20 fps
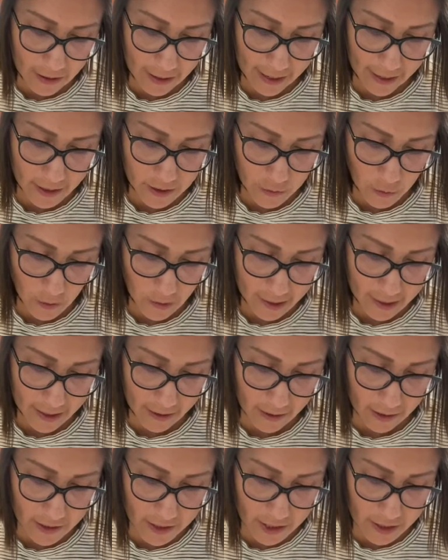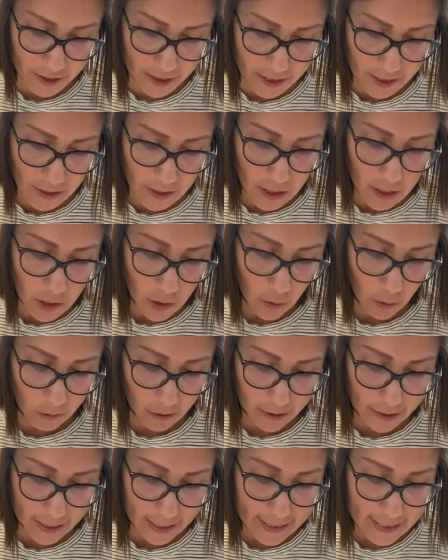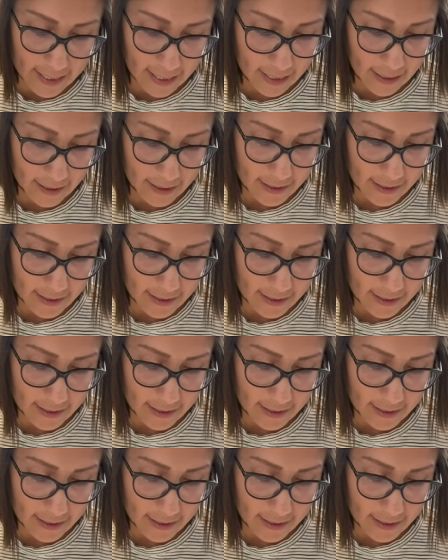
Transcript: and or characters, organizing